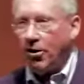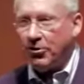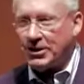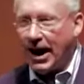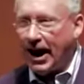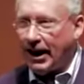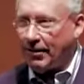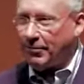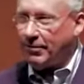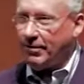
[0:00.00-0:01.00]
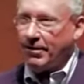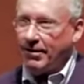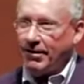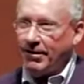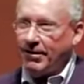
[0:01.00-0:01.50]
all the time.
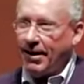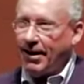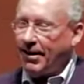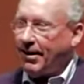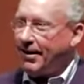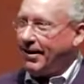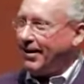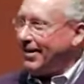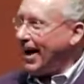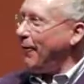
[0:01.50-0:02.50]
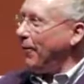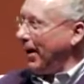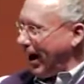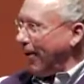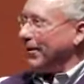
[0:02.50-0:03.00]
In that
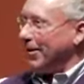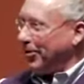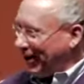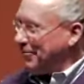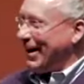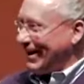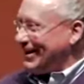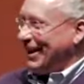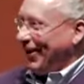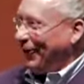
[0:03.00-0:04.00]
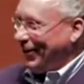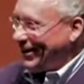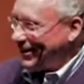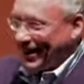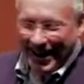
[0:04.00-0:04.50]
way, I want to see myself
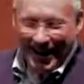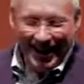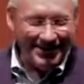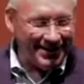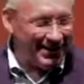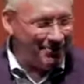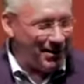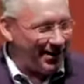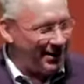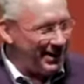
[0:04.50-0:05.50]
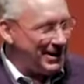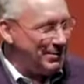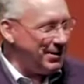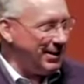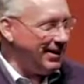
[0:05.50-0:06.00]
as a modern-day
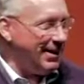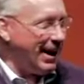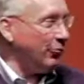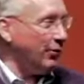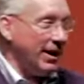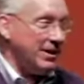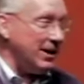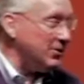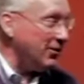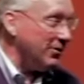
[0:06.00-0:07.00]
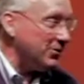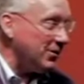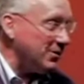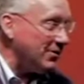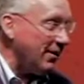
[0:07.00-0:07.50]
Timothy. That's what I teach in all
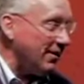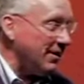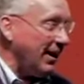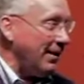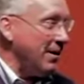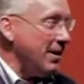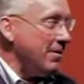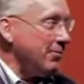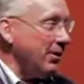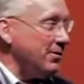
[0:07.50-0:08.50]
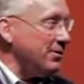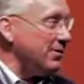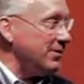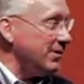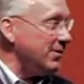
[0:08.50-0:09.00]
churches all the time. Brothers
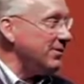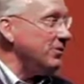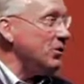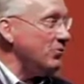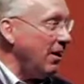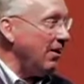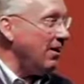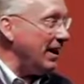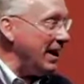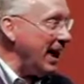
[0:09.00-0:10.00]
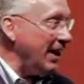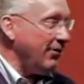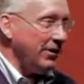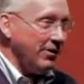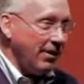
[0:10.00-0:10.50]
and sisters, you are
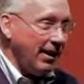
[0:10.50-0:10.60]
alive in